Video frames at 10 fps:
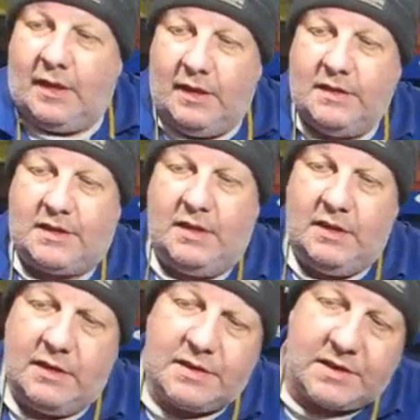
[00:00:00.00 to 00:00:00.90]
It
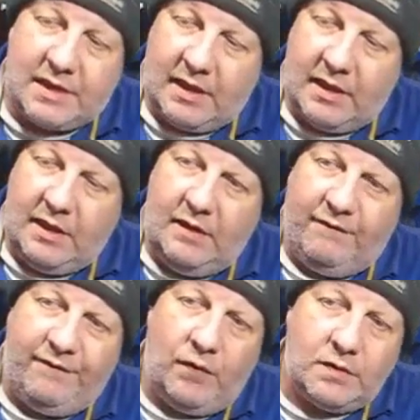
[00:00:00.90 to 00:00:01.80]
is a
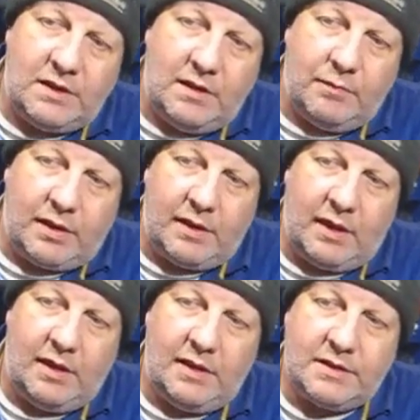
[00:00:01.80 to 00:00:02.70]

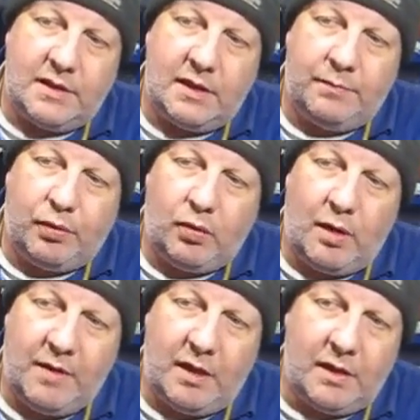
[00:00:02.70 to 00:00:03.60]
14x8
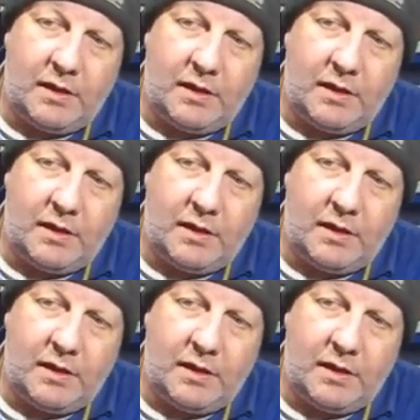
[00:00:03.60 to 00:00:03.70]
Premier